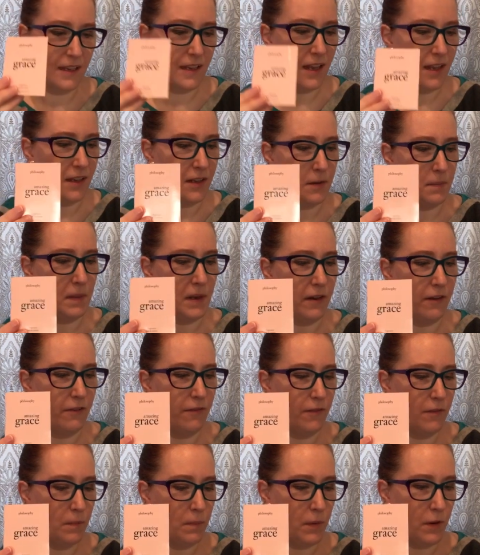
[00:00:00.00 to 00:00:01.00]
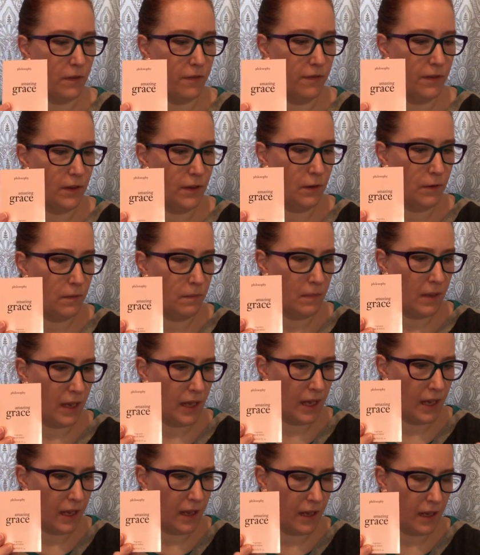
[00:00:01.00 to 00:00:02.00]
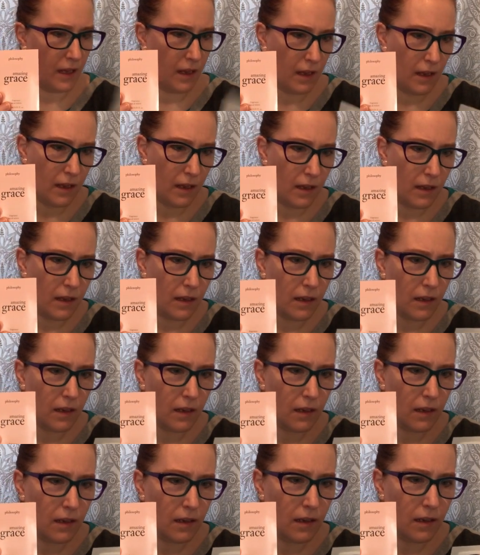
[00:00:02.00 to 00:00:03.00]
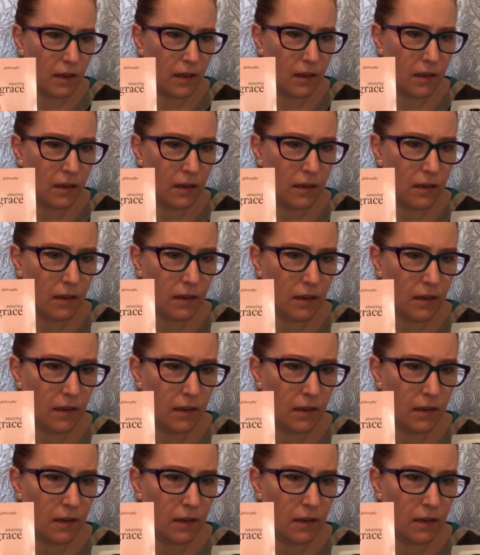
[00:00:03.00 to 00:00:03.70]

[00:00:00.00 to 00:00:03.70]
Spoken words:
a little bit of perfume and